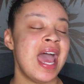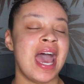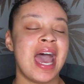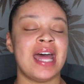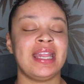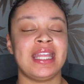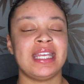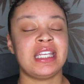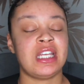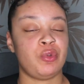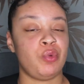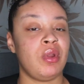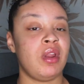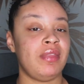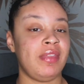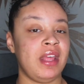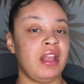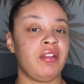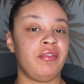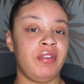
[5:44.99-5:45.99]
And this is one of
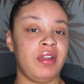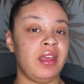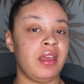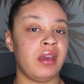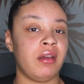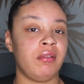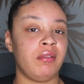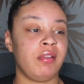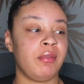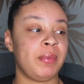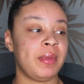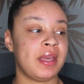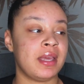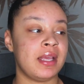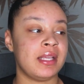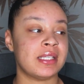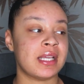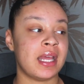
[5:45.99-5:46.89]
these videos because